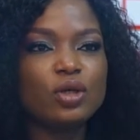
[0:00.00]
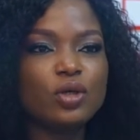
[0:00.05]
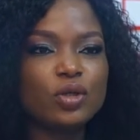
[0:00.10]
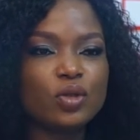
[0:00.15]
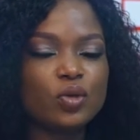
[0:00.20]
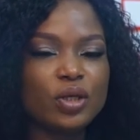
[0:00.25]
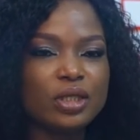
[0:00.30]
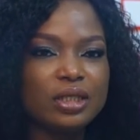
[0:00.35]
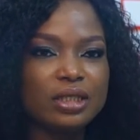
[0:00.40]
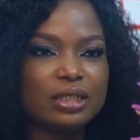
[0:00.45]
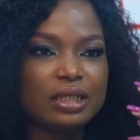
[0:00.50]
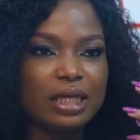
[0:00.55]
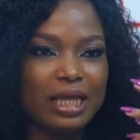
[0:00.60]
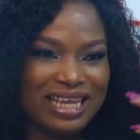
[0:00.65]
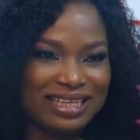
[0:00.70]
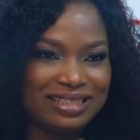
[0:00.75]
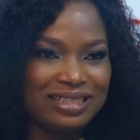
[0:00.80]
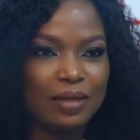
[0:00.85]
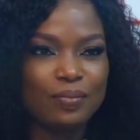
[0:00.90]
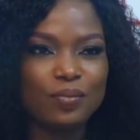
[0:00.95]
So it's
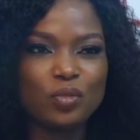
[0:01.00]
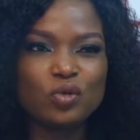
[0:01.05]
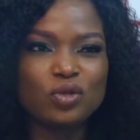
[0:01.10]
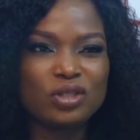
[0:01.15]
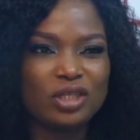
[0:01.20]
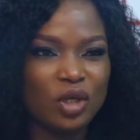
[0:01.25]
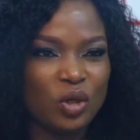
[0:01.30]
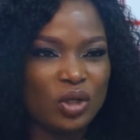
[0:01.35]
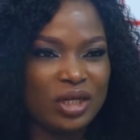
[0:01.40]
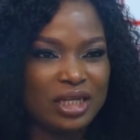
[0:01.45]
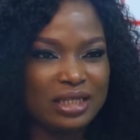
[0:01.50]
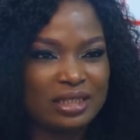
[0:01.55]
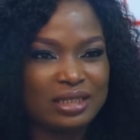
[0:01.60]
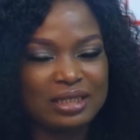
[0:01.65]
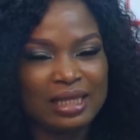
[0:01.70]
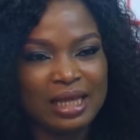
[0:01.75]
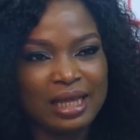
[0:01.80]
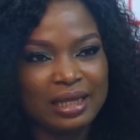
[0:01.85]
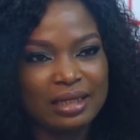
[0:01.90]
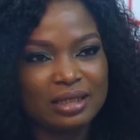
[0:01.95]
examples they
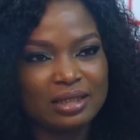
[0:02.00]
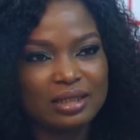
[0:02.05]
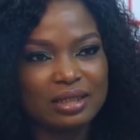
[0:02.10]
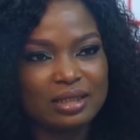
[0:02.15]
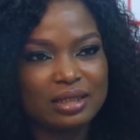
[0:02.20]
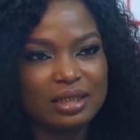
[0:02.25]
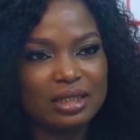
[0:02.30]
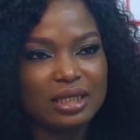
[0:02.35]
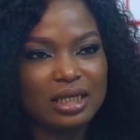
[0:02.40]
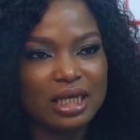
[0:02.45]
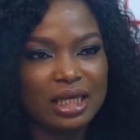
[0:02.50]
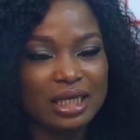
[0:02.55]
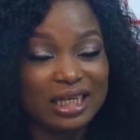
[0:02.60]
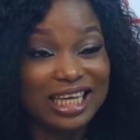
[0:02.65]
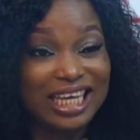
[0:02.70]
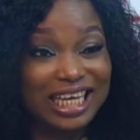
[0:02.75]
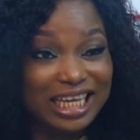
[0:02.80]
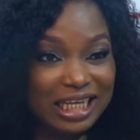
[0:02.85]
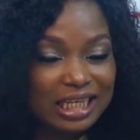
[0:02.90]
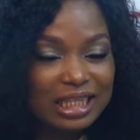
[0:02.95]
understand in
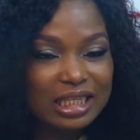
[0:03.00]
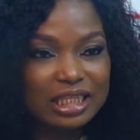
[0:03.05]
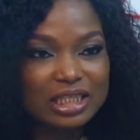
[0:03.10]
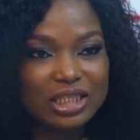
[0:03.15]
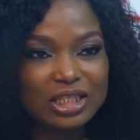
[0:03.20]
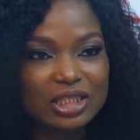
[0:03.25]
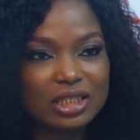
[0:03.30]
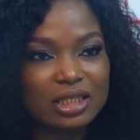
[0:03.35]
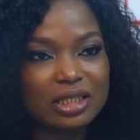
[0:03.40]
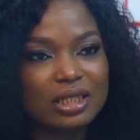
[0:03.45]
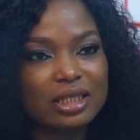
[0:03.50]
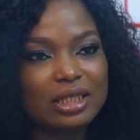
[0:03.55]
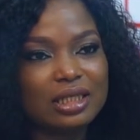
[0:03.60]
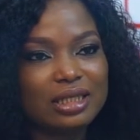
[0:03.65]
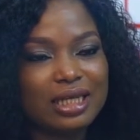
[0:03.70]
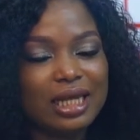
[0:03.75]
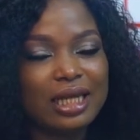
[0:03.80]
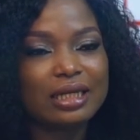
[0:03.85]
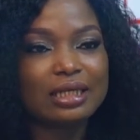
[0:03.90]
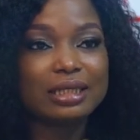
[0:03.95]
English
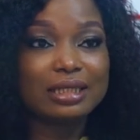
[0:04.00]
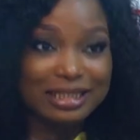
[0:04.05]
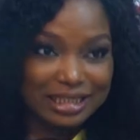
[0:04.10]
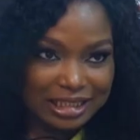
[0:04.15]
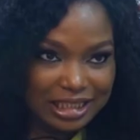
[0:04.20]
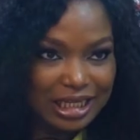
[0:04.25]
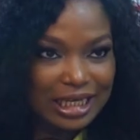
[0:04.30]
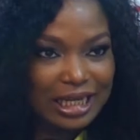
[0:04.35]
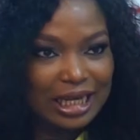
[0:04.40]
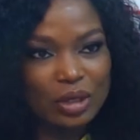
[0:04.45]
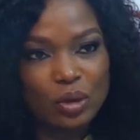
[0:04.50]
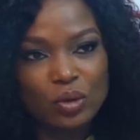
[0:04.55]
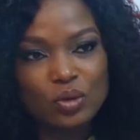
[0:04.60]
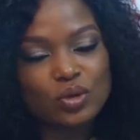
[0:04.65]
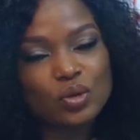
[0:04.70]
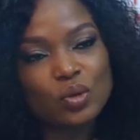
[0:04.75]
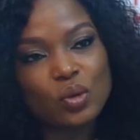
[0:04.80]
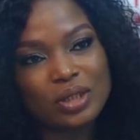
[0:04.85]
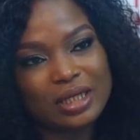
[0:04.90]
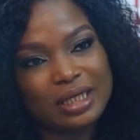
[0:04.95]
that they can
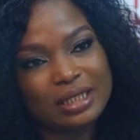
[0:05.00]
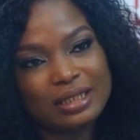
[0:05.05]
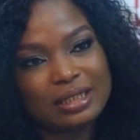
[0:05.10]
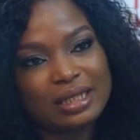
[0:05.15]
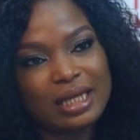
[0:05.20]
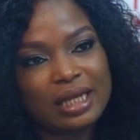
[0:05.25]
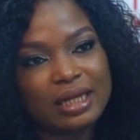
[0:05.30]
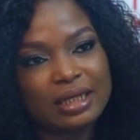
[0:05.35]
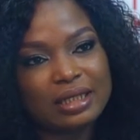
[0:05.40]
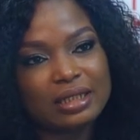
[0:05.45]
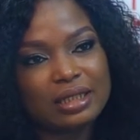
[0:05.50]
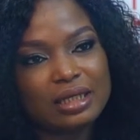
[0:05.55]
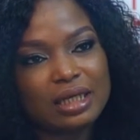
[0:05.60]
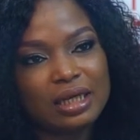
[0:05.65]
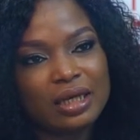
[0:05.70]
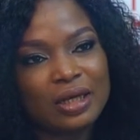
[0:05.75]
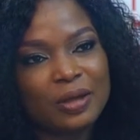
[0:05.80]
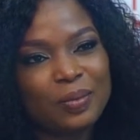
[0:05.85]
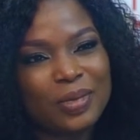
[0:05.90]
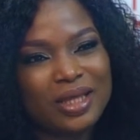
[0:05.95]
also understand.
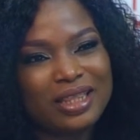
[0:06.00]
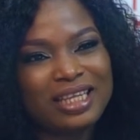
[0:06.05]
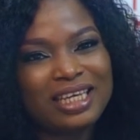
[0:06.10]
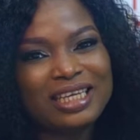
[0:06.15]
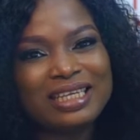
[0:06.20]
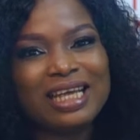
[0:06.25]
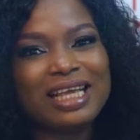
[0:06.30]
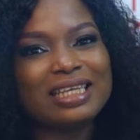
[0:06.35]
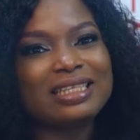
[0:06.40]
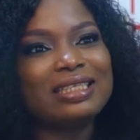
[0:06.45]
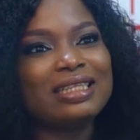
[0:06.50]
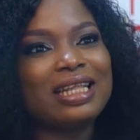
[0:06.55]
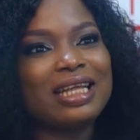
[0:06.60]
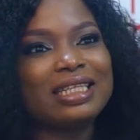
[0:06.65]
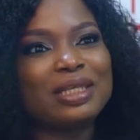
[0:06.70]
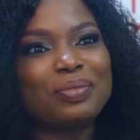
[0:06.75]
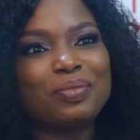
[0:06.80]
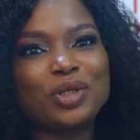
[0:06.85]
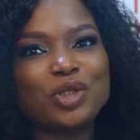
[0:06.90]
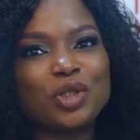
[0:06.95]
Um, I think that's like
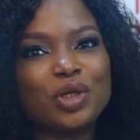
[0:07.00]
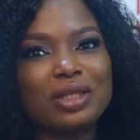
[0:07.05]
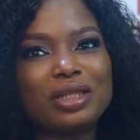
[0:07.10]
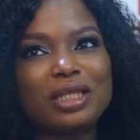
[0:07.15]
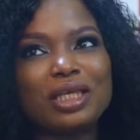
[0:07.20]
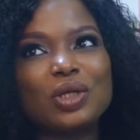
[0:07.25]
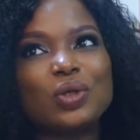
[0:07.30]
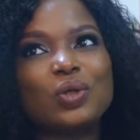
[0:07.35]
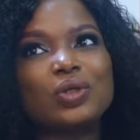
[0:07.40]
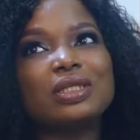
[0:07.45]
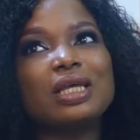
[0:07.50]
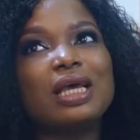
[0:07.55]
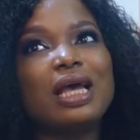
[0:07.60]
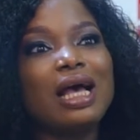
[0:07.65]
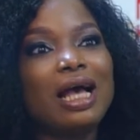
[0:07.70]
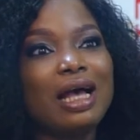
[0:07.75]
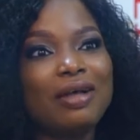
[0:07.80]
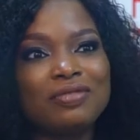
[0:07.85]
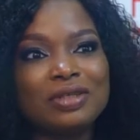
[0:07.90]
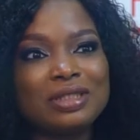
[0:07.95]
the major thing because
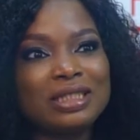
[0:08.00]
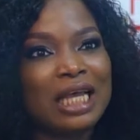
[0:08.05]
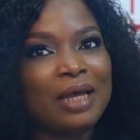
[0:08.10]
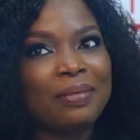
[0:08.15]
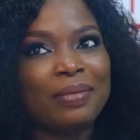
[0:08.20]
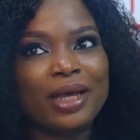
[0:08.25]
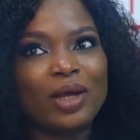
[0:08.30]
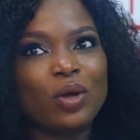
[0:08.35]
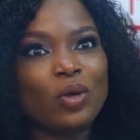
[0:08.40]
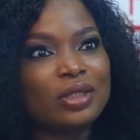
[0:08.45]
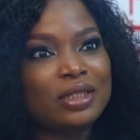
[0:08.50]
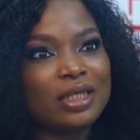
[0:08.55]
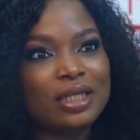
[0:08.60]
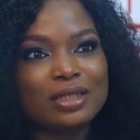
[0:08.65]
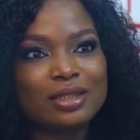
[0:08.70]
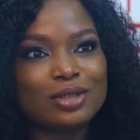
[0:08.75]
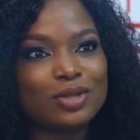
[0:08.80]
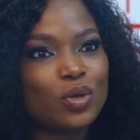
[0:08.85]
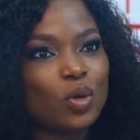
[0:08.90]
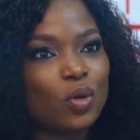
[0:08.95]
half the time my
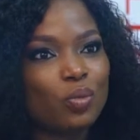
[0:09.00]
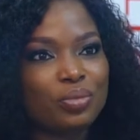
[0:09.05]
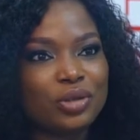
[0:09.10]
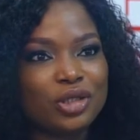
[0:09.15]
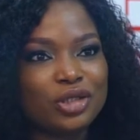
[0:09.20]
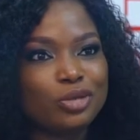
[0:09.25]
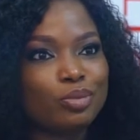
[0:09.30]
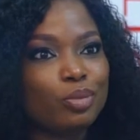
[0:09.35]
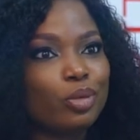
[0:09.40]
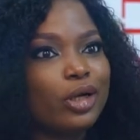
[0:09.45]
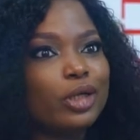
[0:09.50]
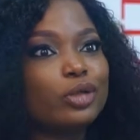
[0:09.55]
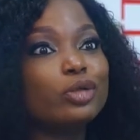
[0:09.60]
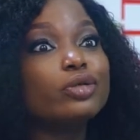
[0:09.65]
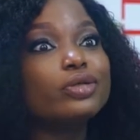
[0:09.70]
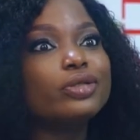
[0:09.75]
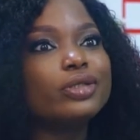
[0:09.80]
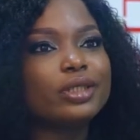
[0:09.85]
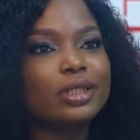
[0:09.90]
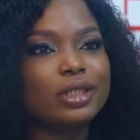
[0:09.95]
content is copied, but I
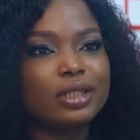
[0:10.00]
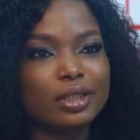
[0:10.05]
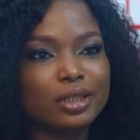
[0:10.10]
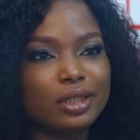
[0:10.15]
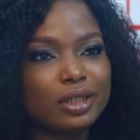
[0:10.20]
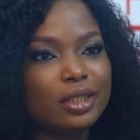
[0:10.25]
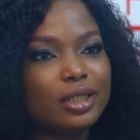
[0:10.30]
don't see